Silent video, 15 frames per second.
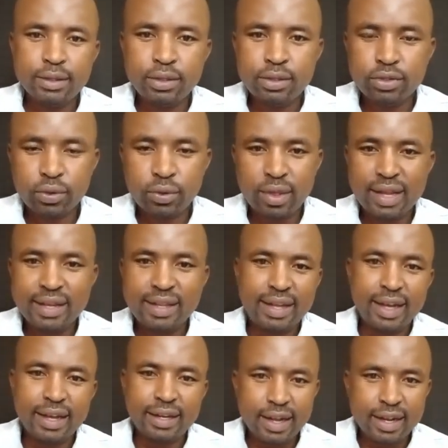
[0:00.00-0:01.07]
so that they
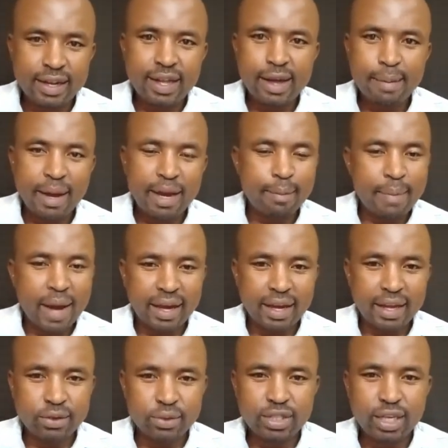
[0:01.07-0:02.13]
can get their money back
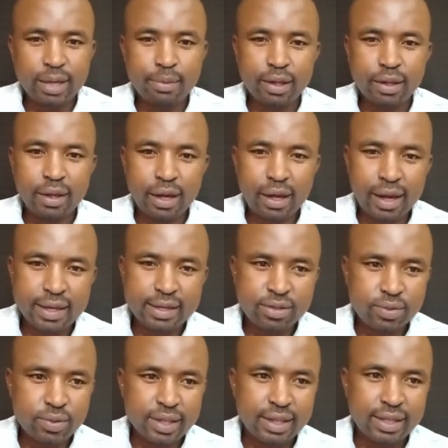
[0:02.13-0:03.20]
and do something
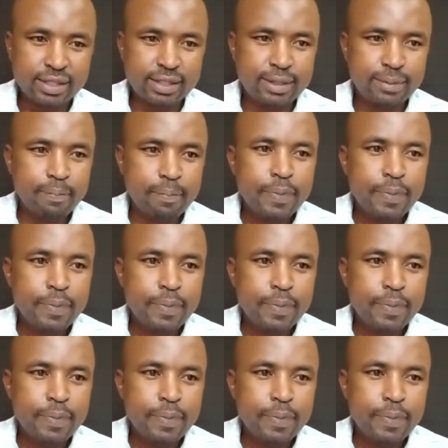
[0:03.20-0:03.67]
else with it.